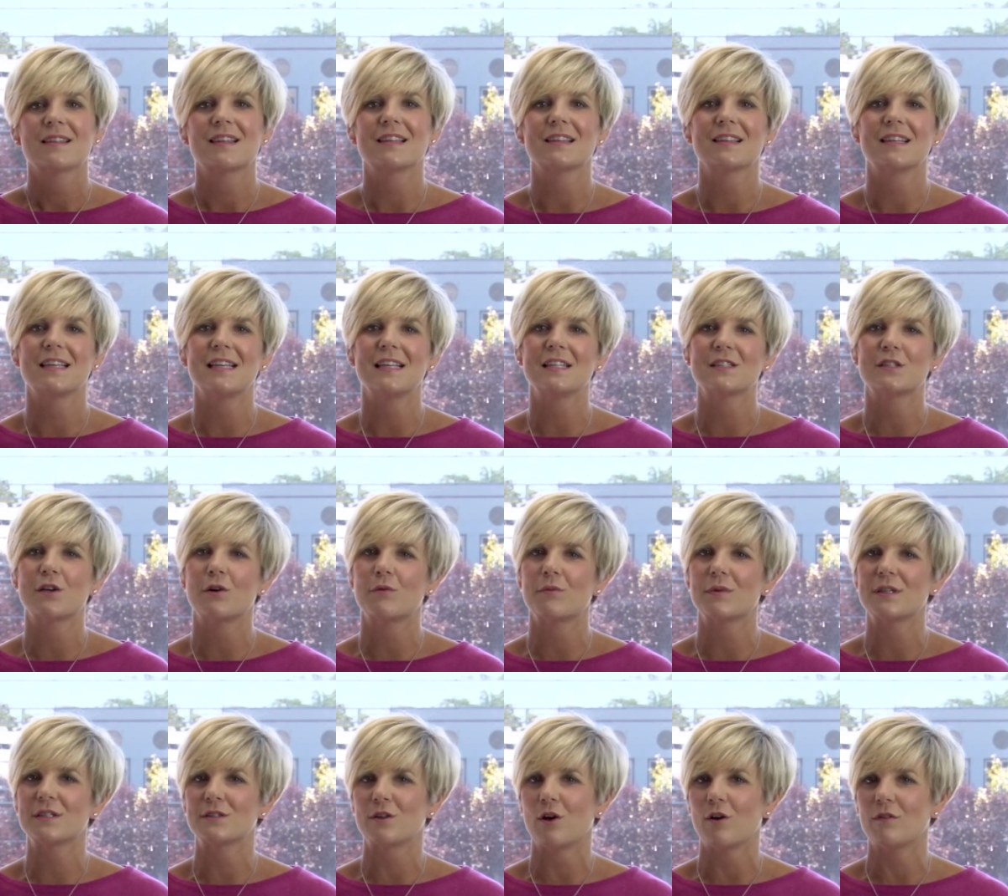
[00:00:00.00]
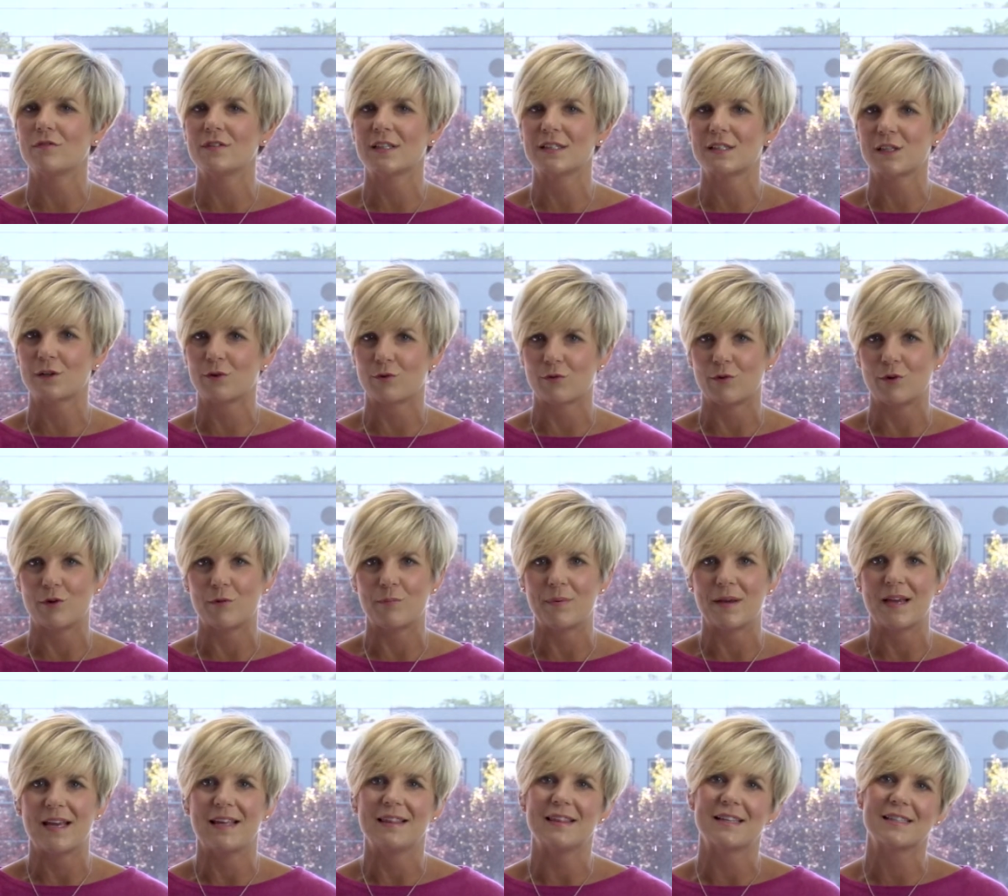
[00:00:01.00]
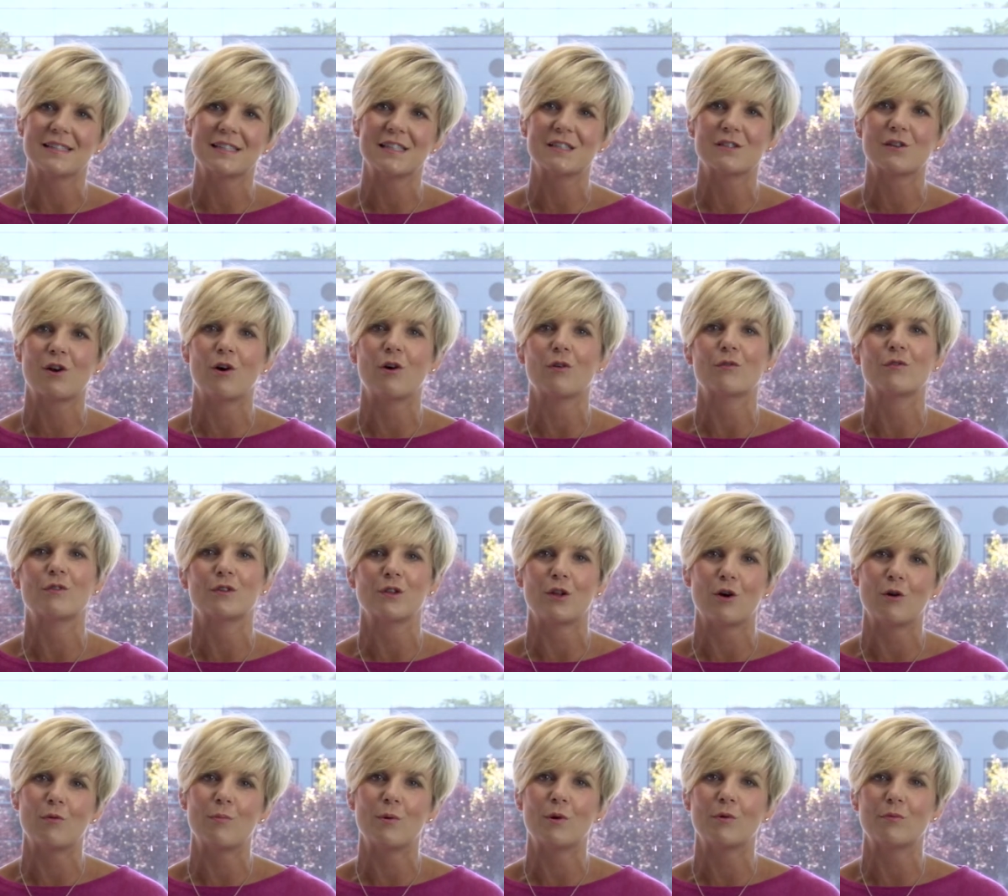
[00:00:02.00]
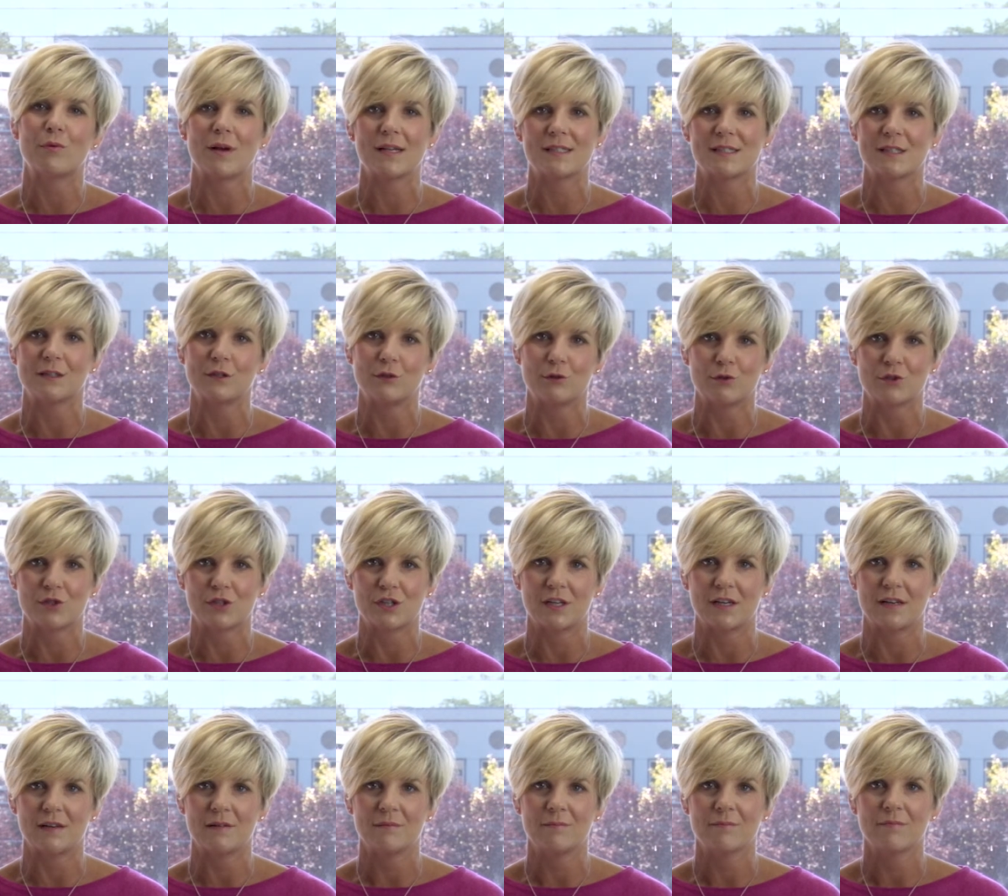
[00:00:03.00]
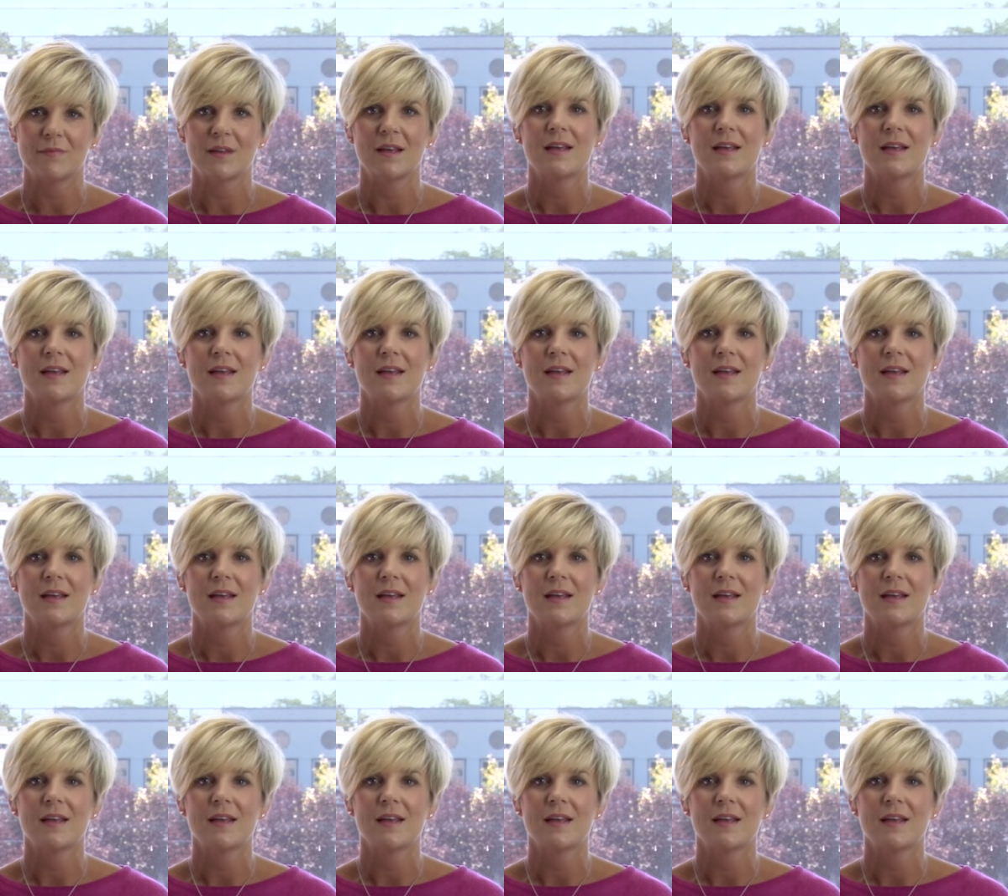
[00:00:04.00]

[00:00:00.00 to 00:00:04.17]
The liens are resolved as a group, and this is called global resolution.